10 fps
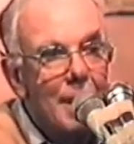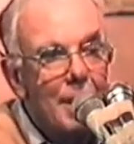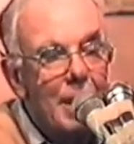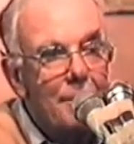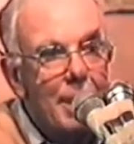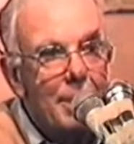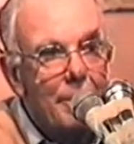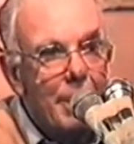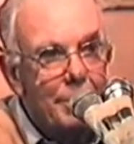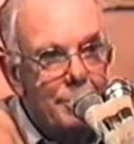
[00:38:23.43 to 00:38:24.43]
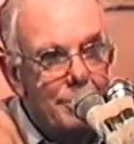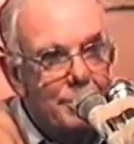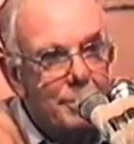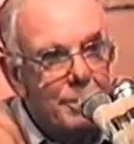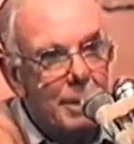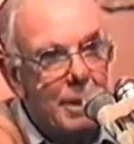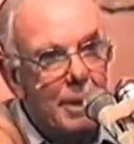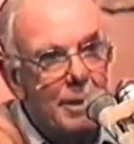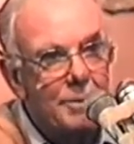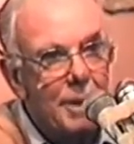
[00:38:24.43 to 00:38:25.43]
He, by the way, was the touring
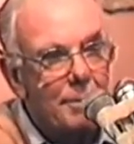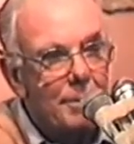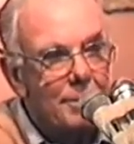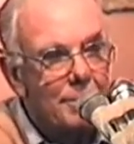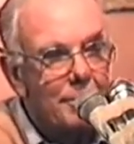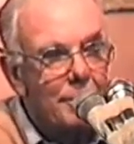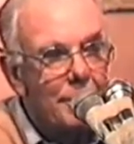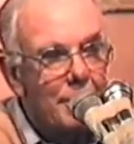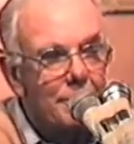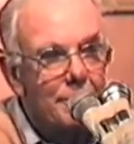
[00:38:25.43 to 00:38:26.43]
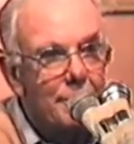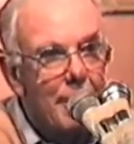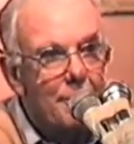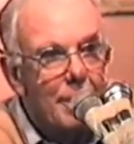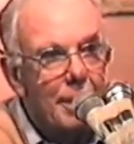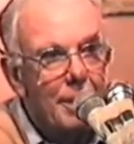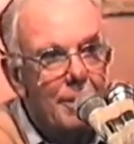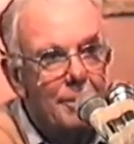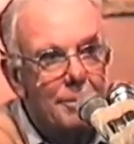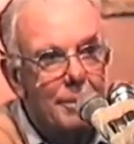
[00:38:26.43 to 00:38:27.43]
car champion of New Zealand for a great many
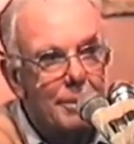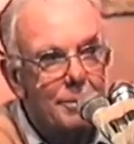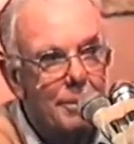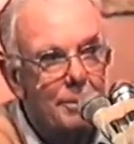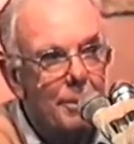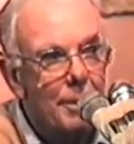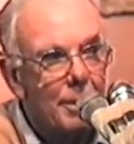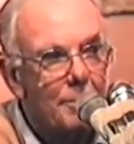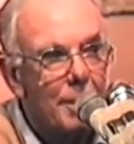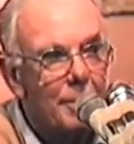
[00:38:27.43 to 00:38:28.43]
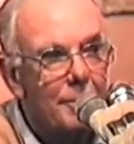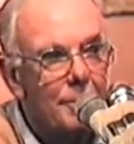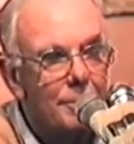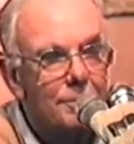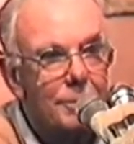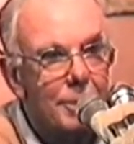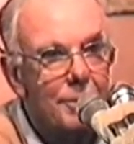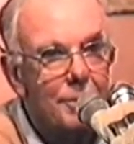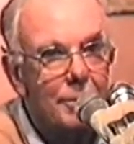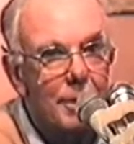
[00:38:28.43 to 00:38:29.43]
years with his 3.8 Mark II, which he's
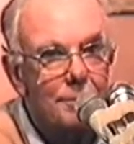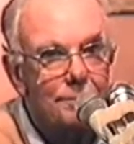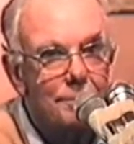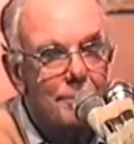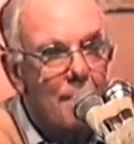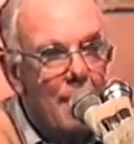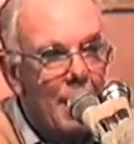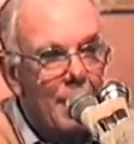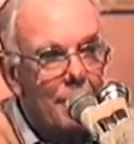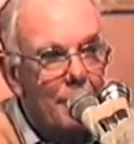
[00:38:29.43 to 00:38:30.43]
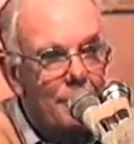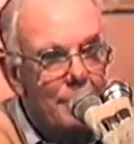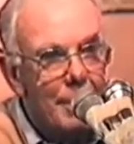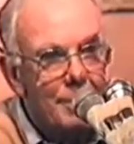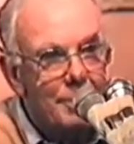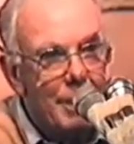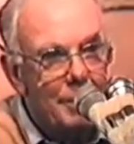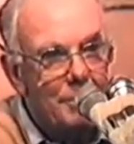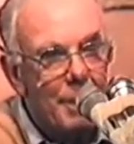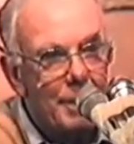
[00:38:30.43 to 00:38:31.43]
still got. He also has the
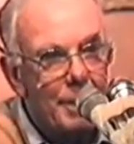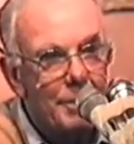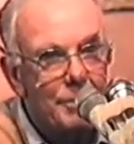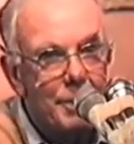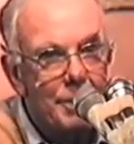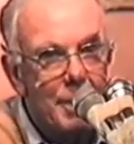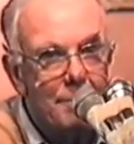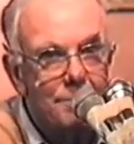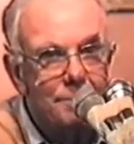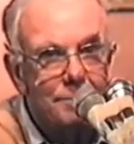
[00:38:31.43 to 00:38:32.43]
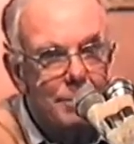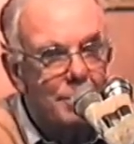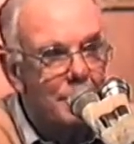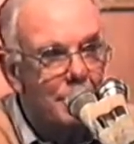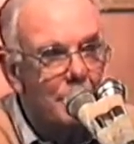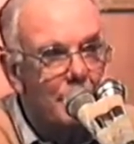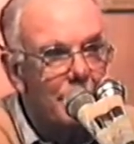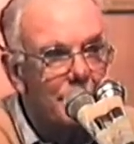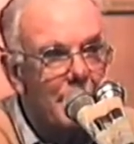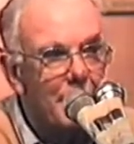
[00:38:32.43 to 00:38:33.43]
ex-Whitehead C-Type, which is in the
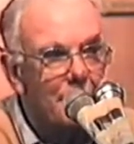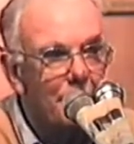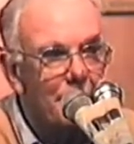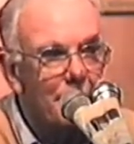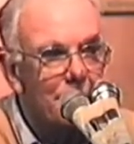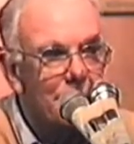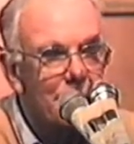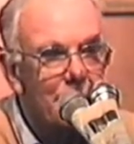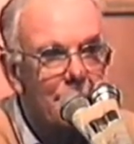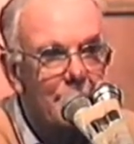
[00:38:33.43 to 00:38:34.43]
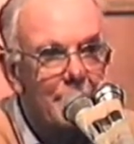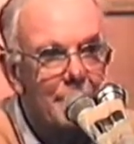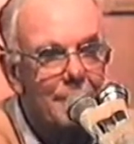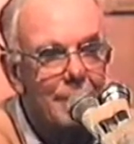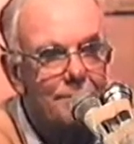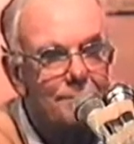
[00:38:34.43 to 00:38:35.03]
Queenstown Museum, anytime you're down that way.